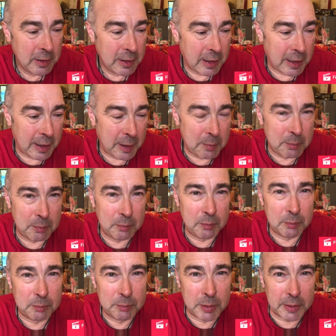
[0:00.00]

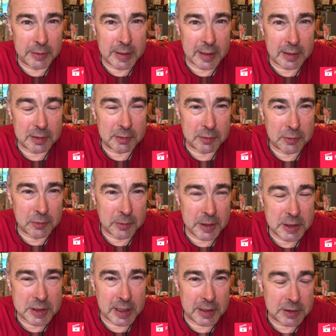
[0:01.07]
But that 3
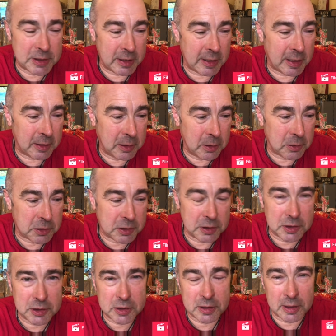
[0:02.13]
sets of that cost
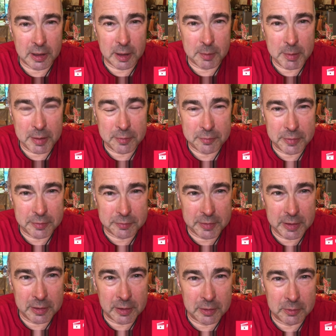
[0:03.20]
us about
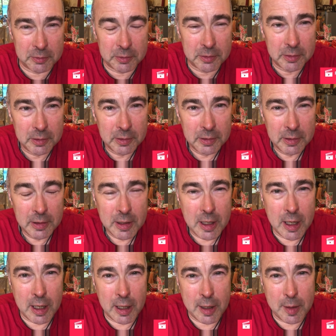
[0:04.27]
£1,500.
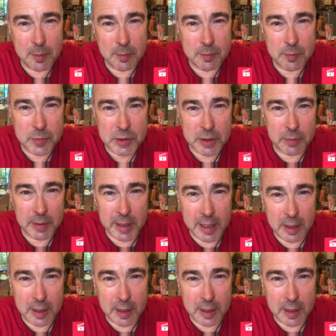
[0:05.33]
So again,